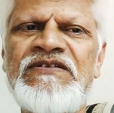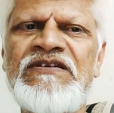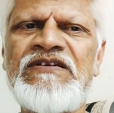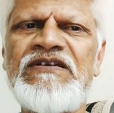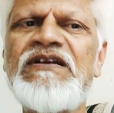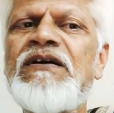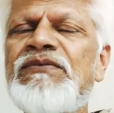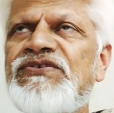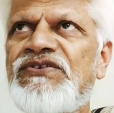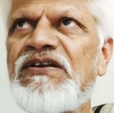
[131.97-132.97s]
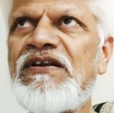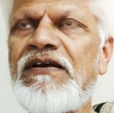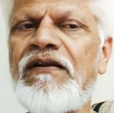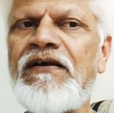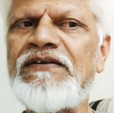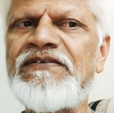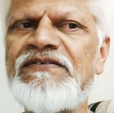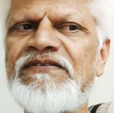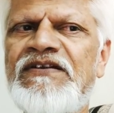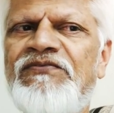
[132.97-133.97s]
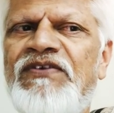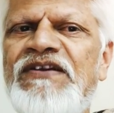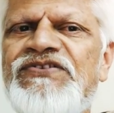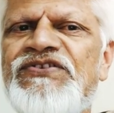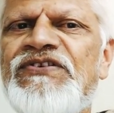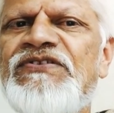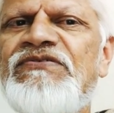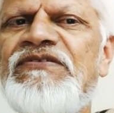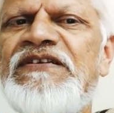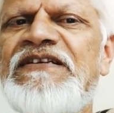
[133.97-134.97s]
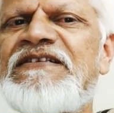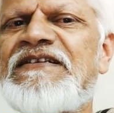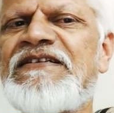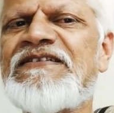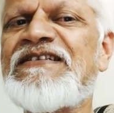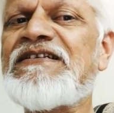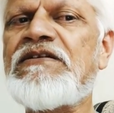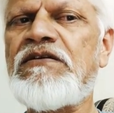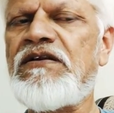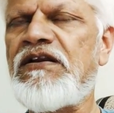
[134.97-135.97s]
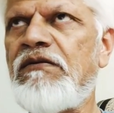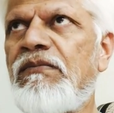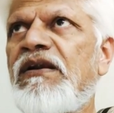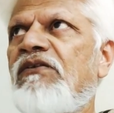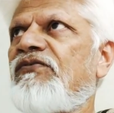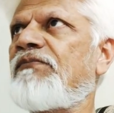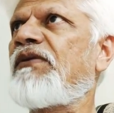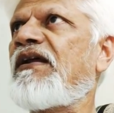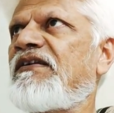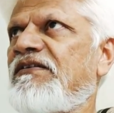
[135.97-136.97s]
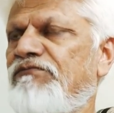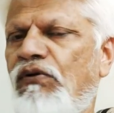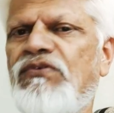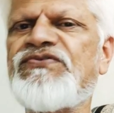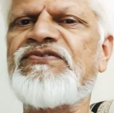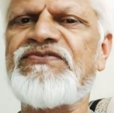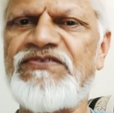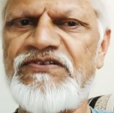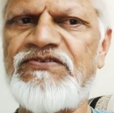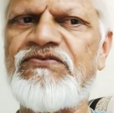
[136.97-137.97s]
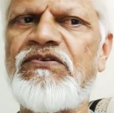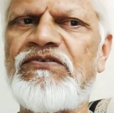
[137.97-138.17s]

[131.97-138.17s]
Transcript: In commercial airlines, the flight schedule is a central element of a planning process, it is called.